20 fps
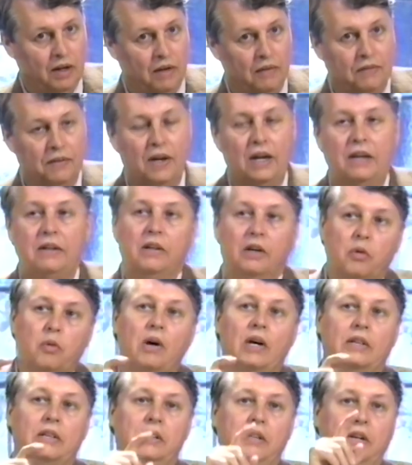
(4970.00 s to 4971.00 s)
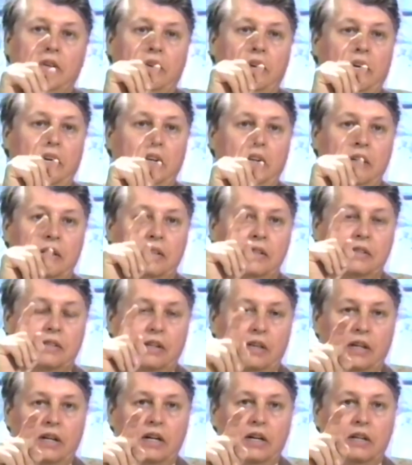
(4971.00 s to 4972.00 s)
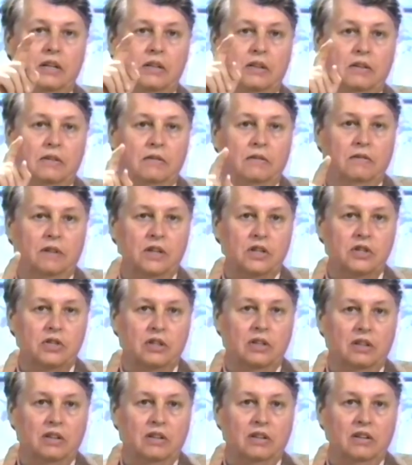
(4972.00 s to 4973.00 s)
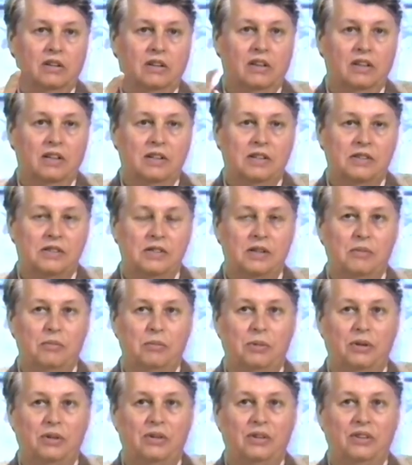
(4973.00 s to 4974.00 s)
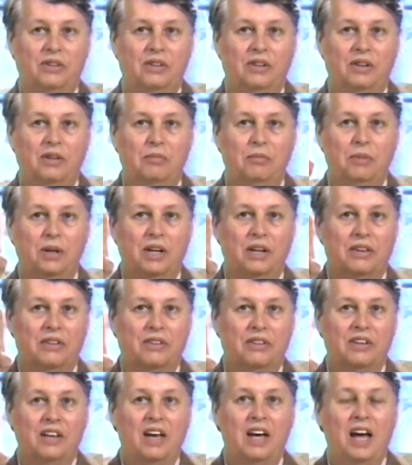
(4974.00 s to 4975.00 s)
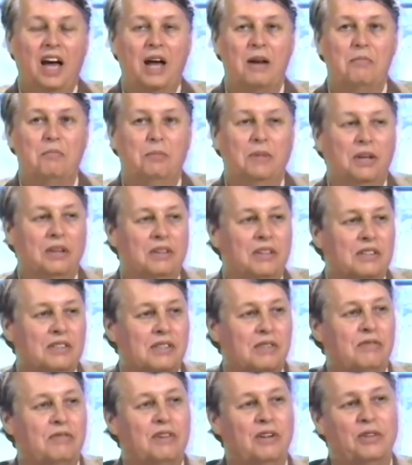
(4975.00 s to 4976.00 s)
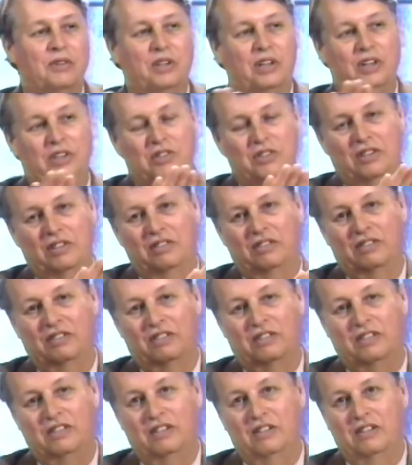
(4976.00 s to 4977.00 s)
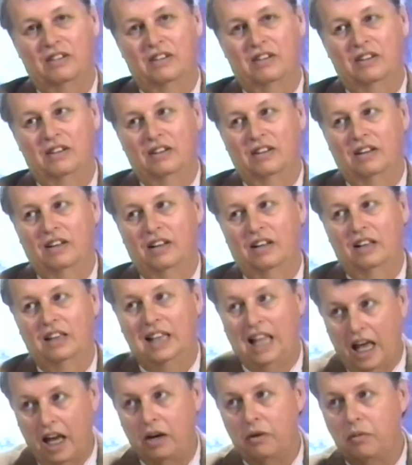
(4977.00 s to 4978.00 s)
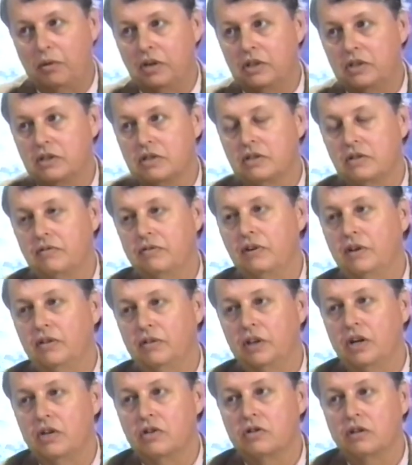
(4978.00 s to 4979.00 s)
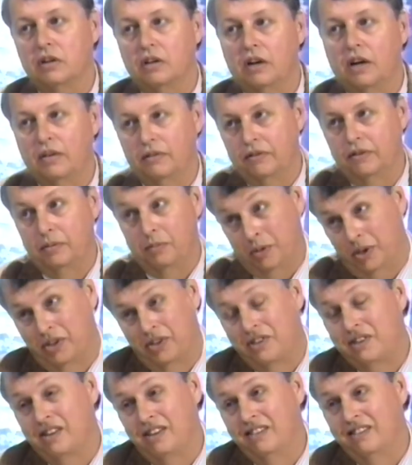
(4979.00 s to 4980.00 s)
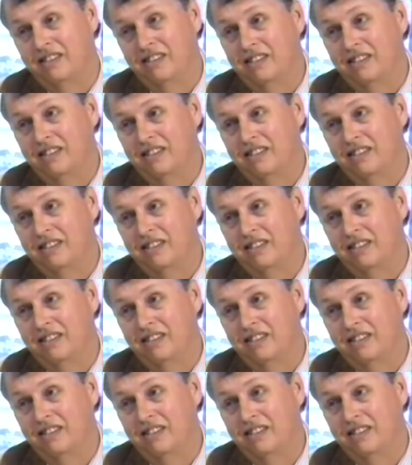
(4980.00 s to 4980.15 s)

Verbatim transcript: then the quaternary is art, vision, symbol, myth. And myth is the foundation. Language is the foundation of the person.